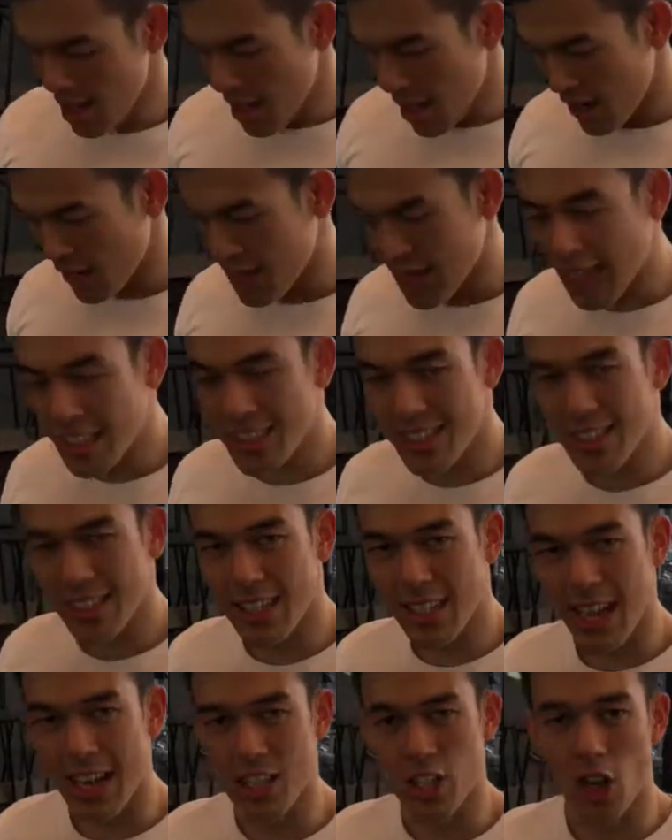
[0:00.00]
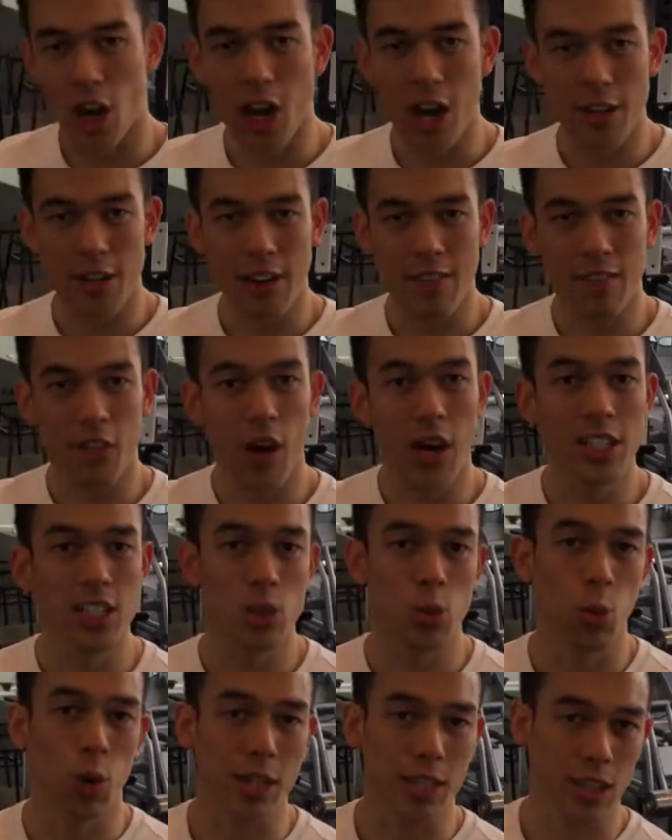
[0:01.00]
If that's the case, I'd advise
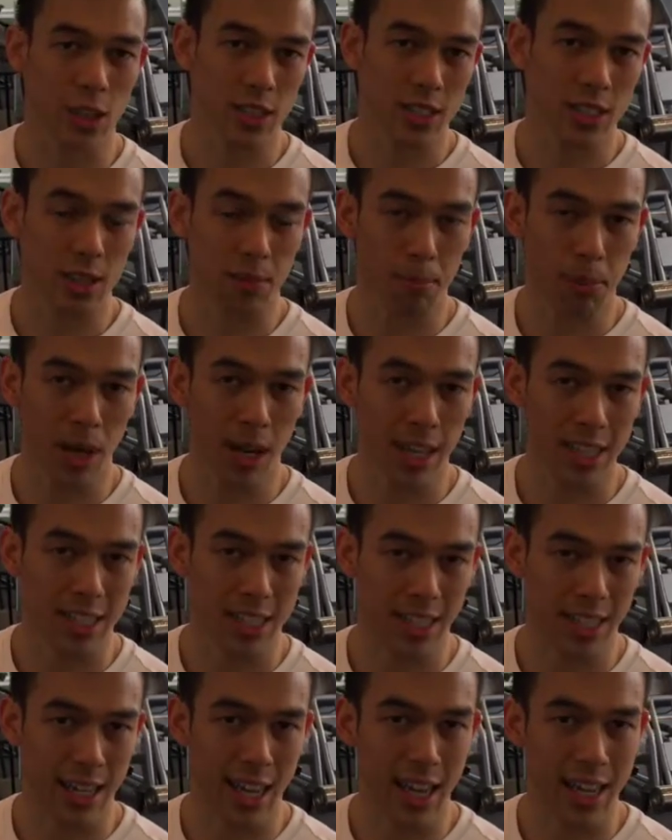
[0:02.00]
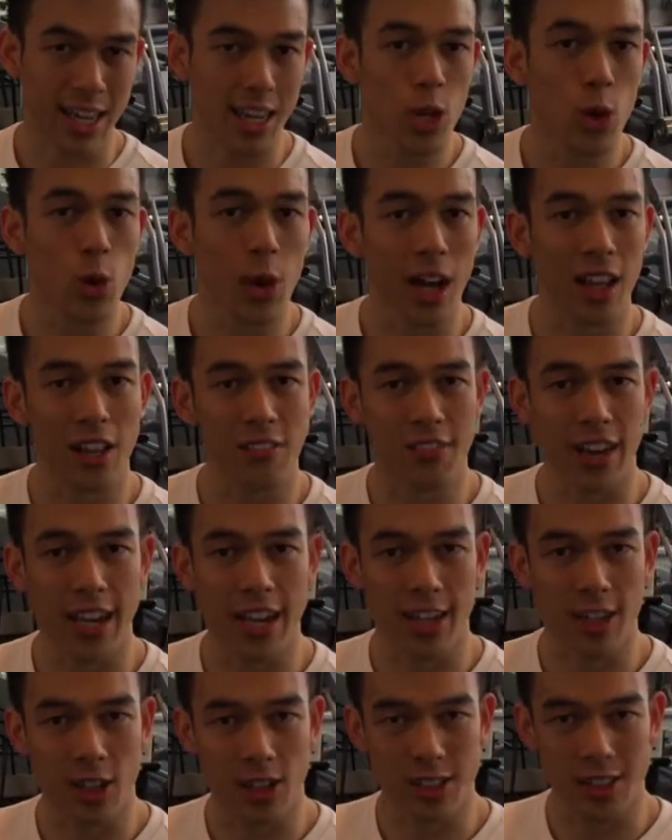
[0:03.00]
squatting on some plates, okay? Heel
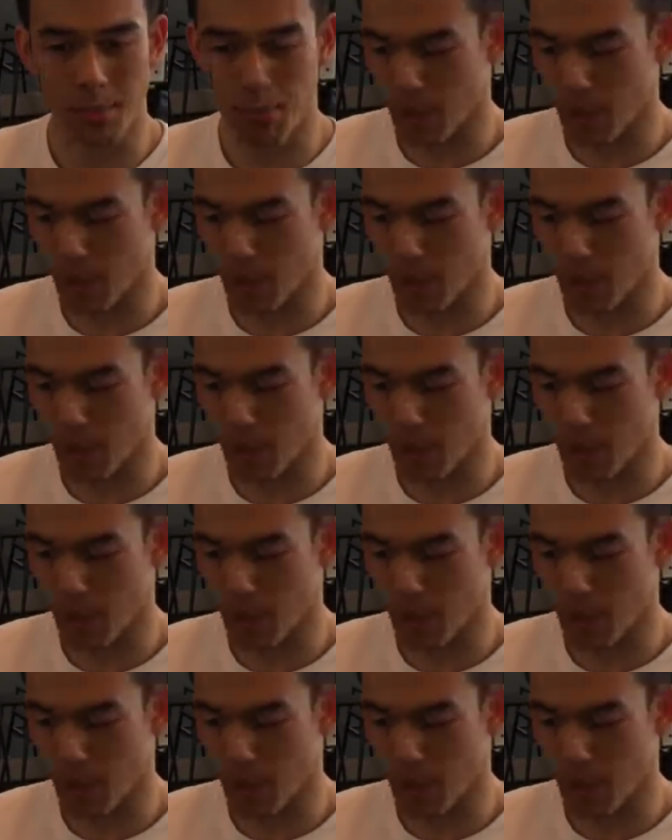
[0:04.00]
elevated on some